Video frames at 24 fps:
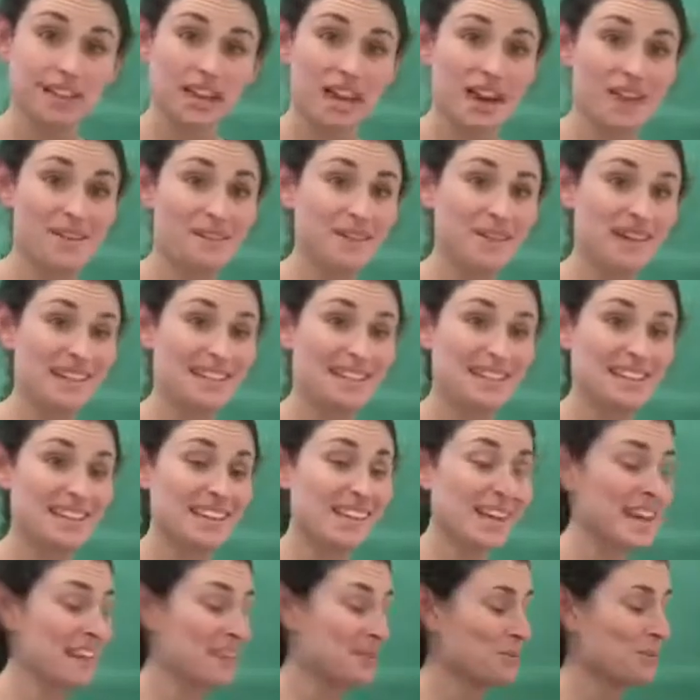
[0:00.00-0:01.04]
what do you
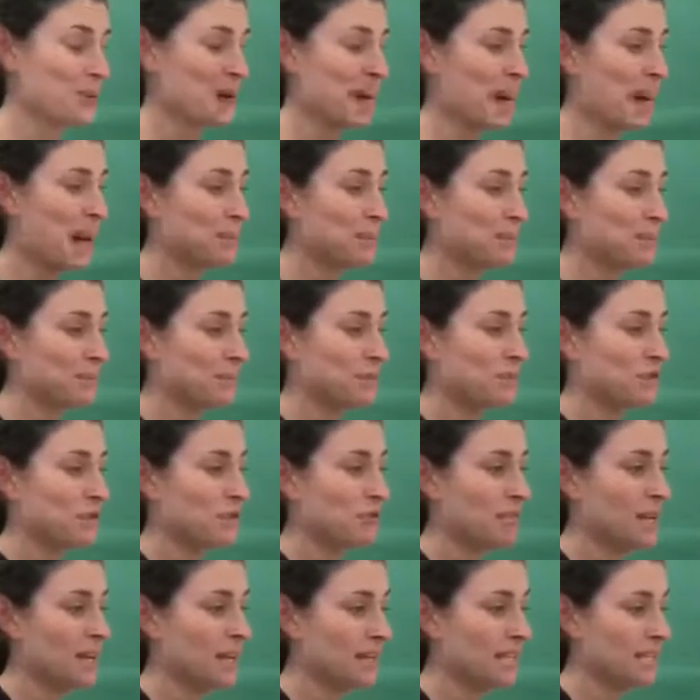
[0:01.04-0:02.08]
think? What happens when you
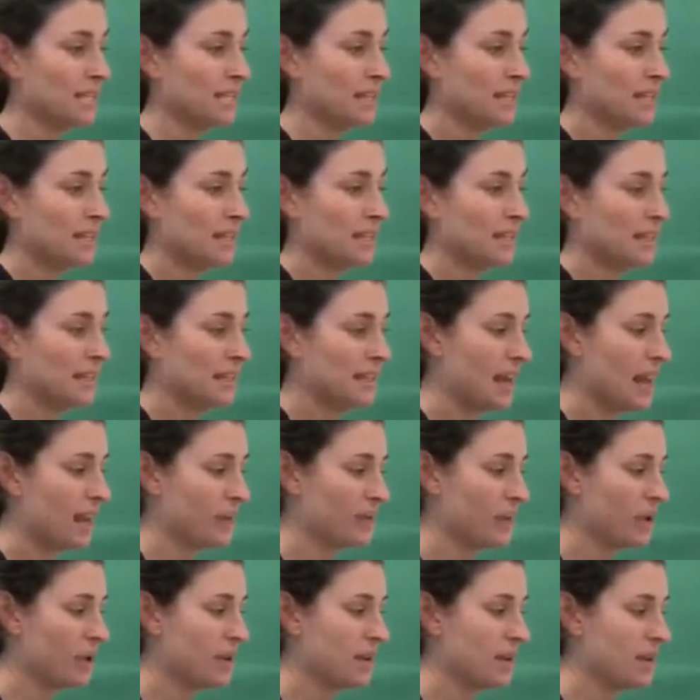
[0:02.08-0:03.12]
mix
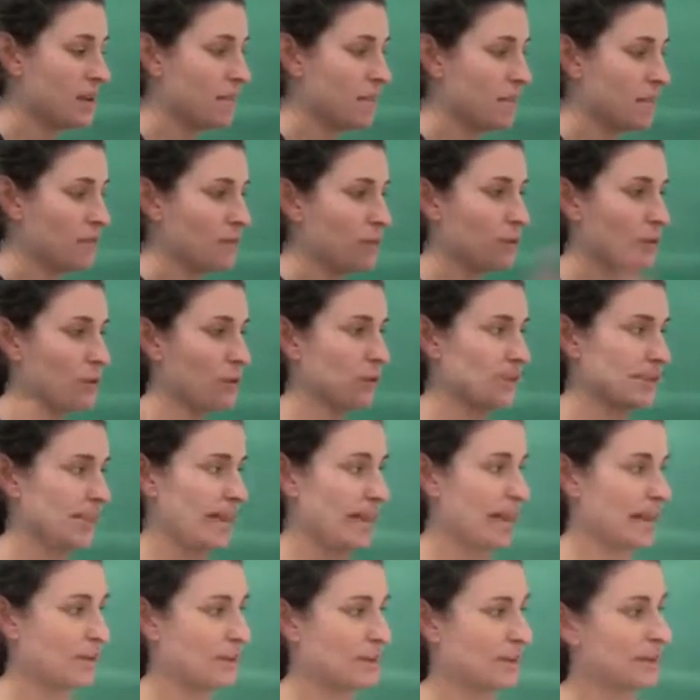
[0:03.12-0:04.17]
yellow and blue
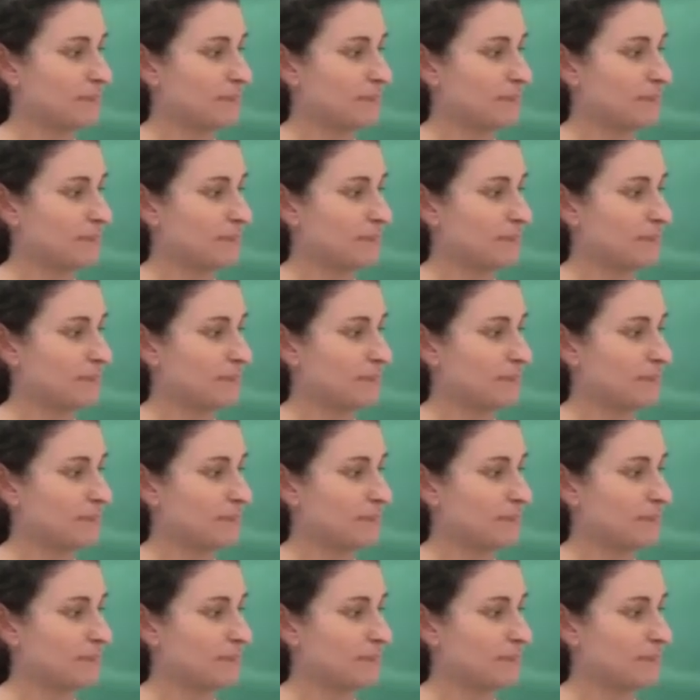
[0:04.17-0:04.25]
together?